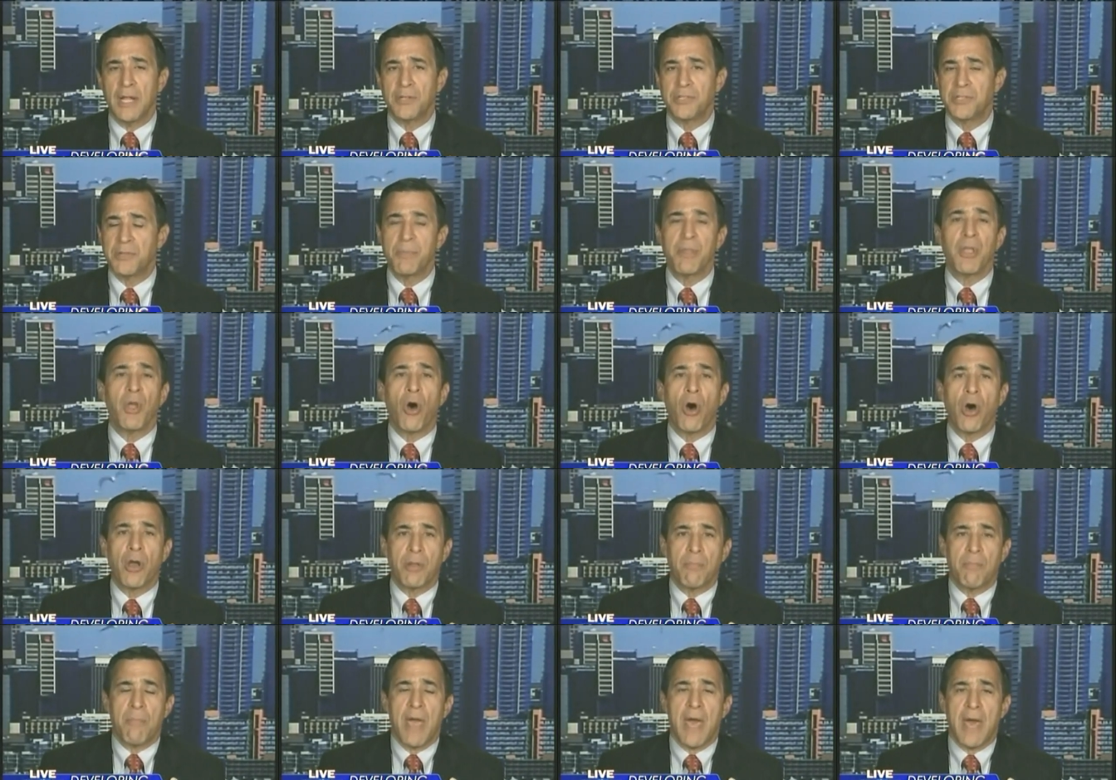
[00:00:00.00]
to be
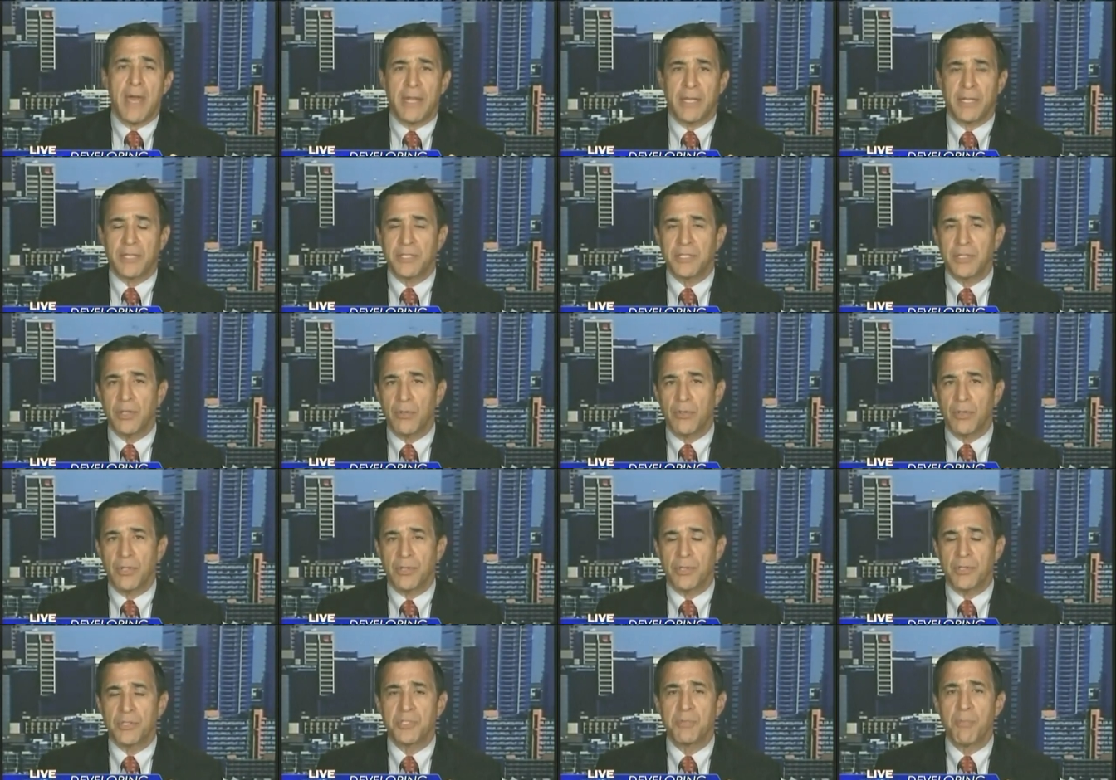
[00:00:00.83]
automatic so
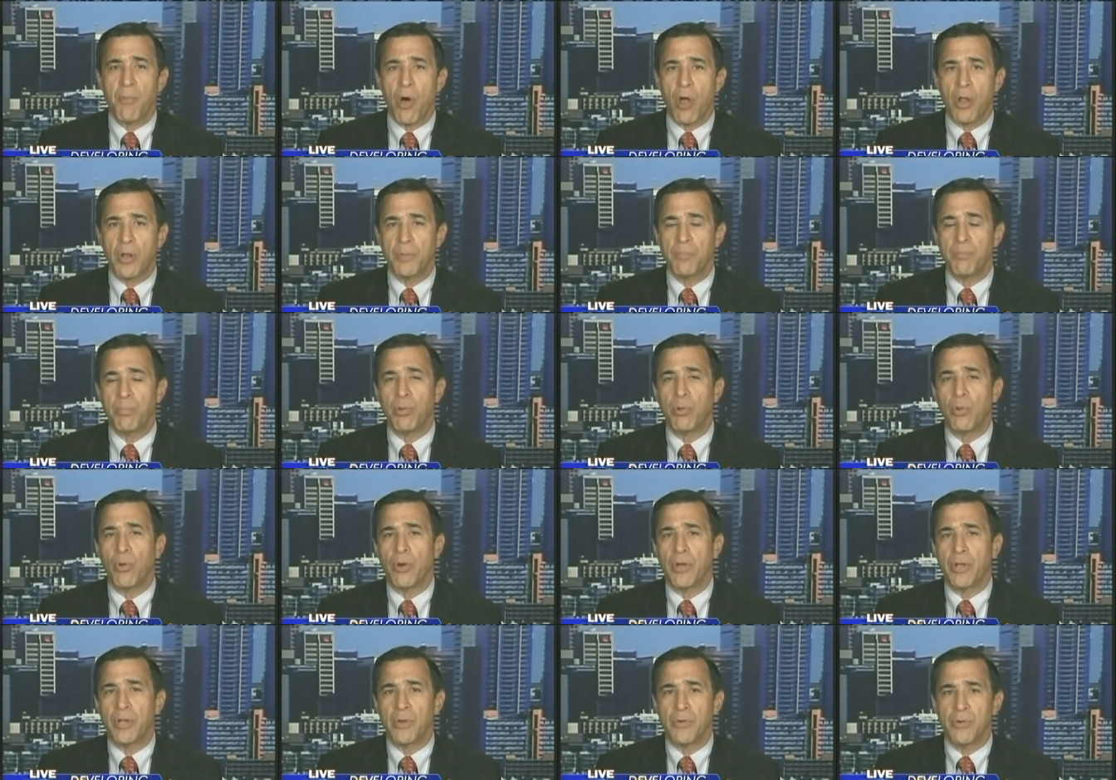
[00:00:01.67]
that the small
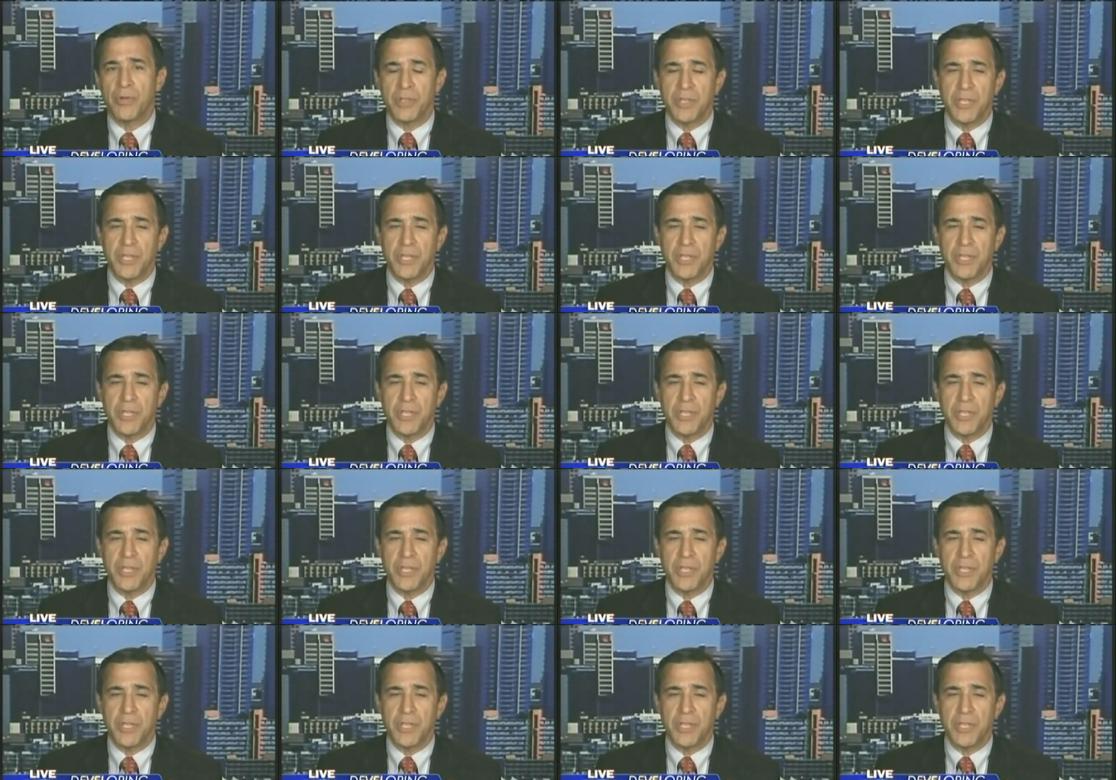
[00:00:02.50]
employer